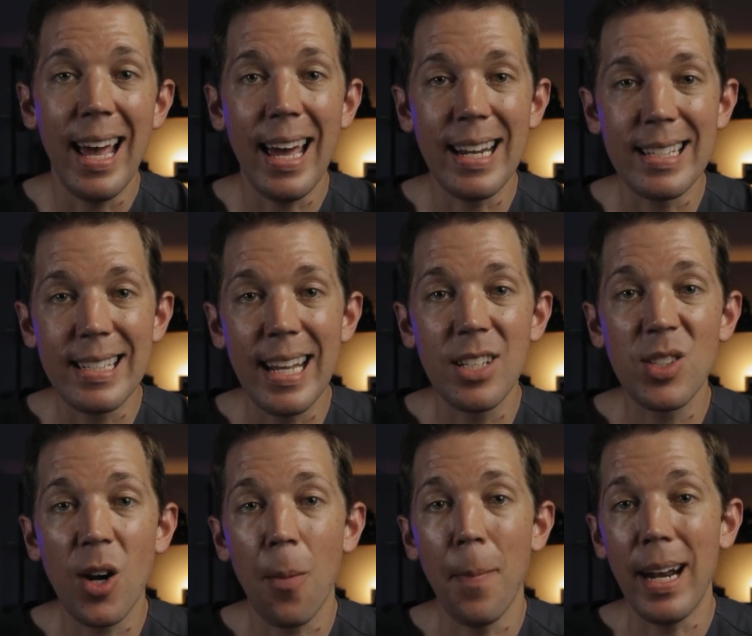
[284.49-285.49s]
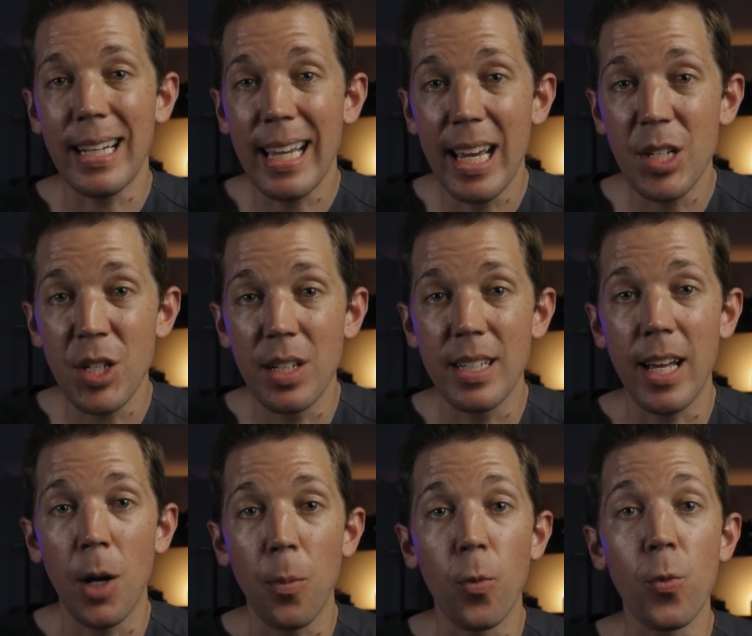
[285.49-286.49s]
and instead start medication to
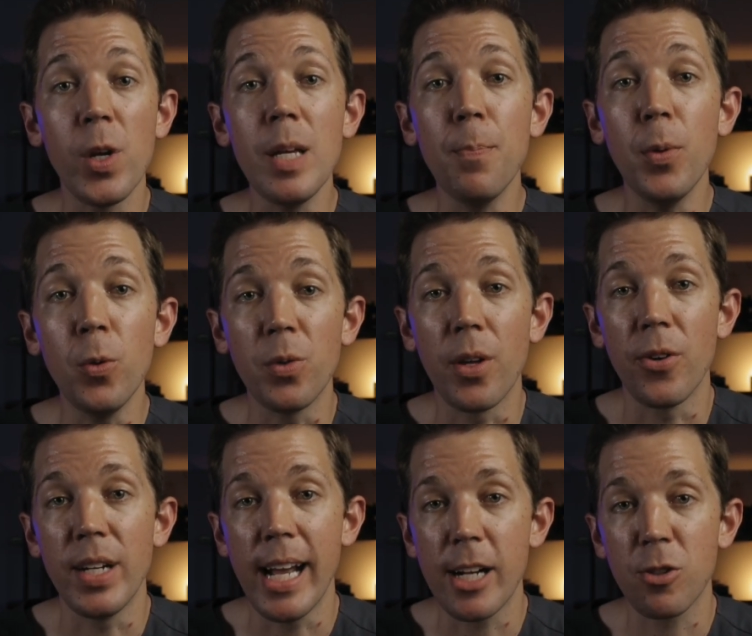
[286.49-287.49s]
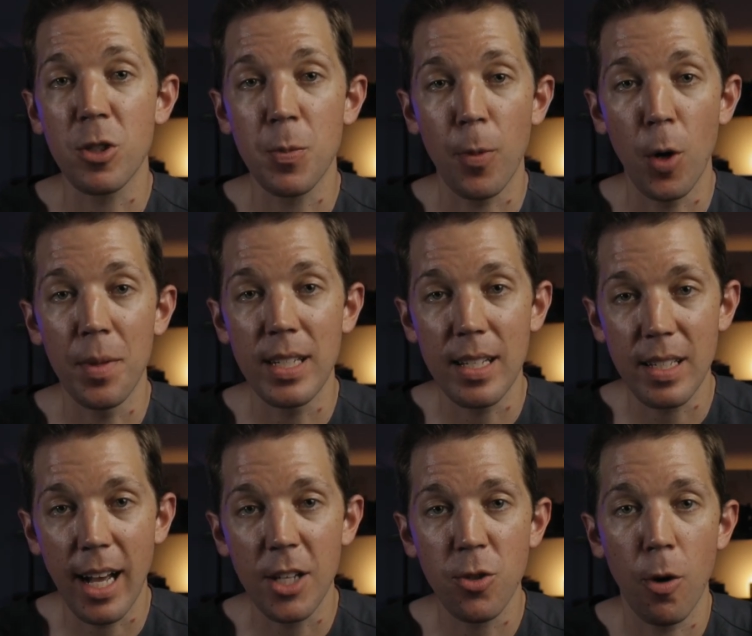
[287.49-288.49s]
help reboot their natural sperm and
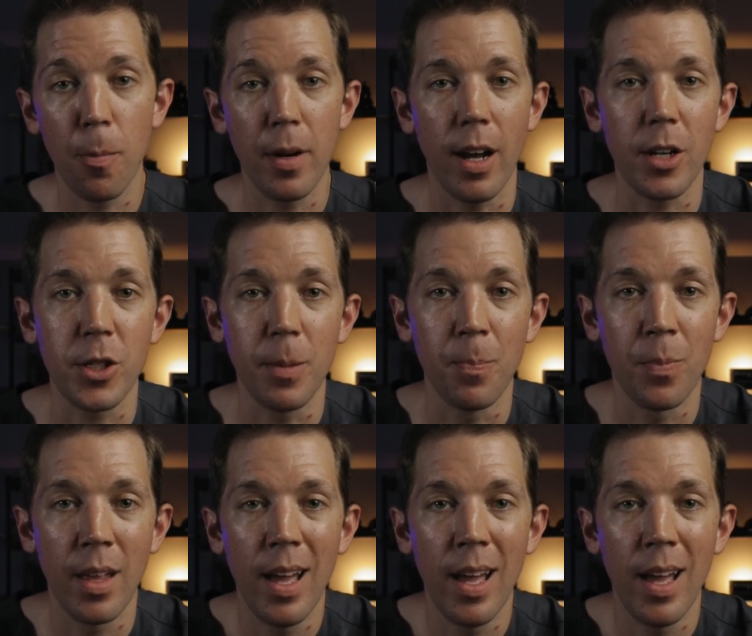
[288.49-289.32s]
testosterone production.